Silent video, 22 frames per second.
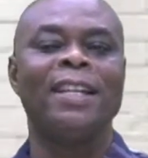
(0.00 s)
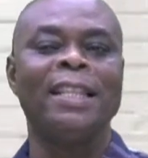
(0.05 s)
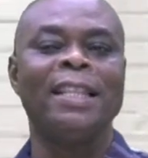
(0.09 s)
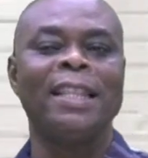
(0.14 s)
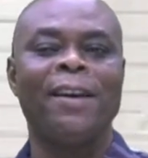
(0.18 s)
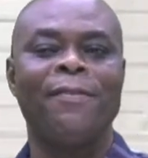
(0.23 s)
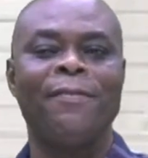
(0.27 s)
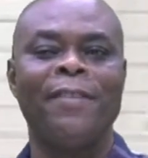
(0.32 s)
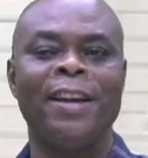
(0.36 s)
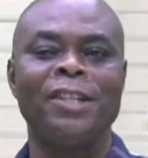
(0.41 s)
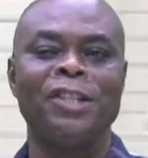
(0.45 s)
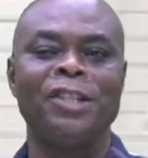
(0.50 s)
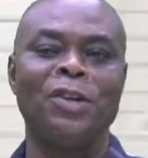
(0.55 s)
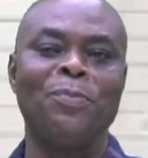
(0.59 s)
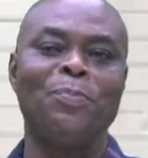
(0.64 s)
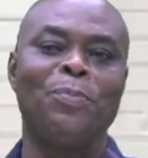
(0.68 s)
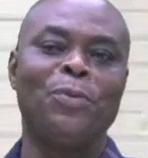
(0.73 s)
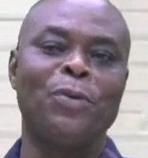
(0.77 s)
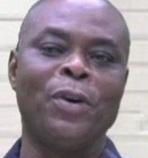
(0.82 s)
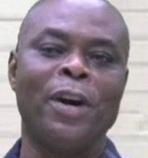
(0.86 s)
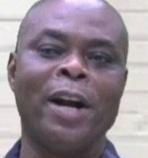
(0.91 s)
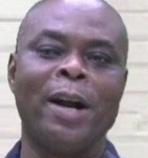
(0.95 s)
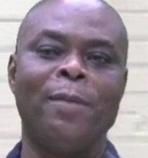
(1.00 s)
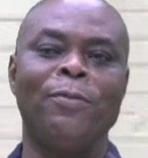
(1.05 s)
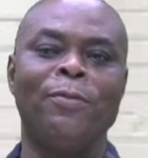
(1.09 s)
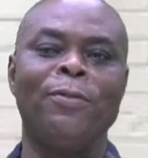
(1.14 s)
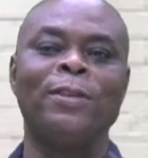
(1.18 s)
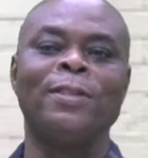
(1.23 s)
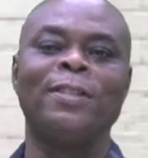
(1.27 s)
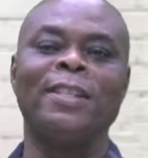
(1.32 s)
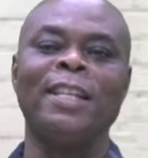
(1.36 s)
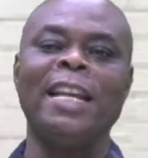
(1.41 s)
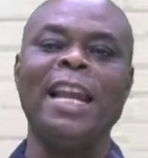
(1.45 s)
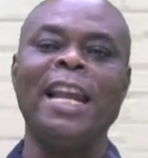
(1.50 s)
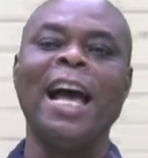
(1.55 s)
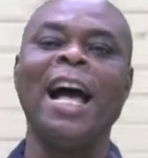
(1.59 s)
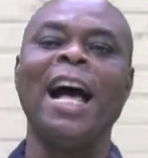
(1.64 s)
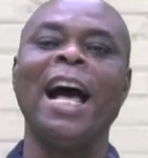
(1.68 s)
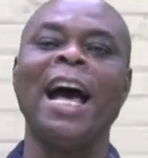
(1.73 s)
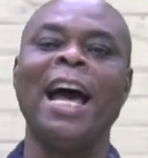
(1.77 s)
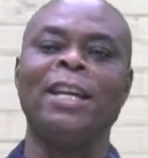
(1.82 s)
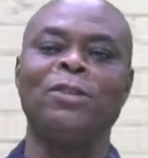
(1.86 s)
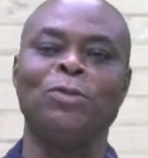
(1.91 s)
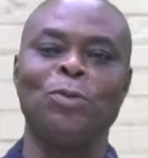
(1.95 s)
Intervention Program for Senior
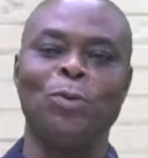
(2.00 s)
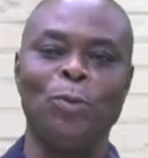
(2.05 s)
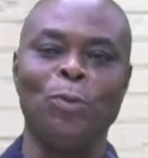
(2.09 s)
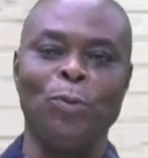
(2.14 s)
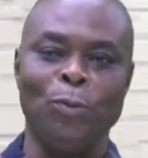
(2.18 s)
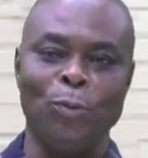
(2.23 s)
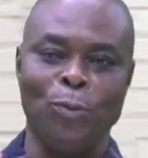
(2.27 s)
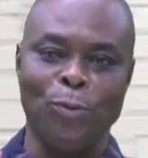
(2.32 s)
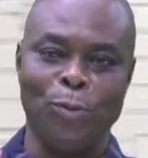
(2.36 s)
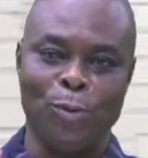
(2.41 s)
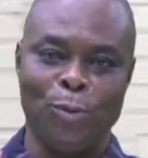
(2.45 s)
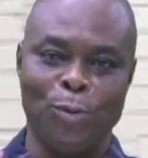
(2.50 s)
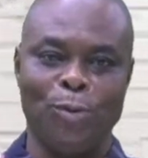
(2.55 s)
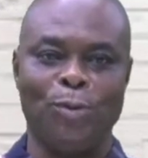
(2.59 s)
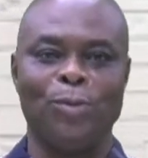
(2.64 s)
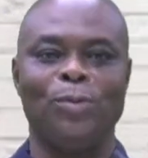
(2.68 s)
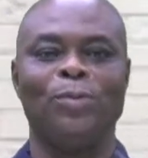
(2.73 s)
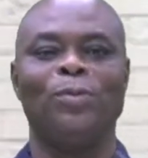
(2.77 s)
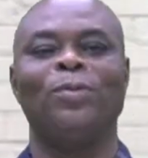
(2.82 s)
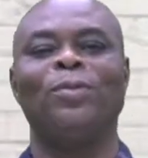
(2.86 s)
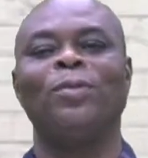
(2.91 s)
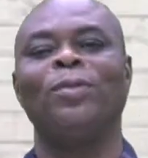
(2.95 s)
High Schools.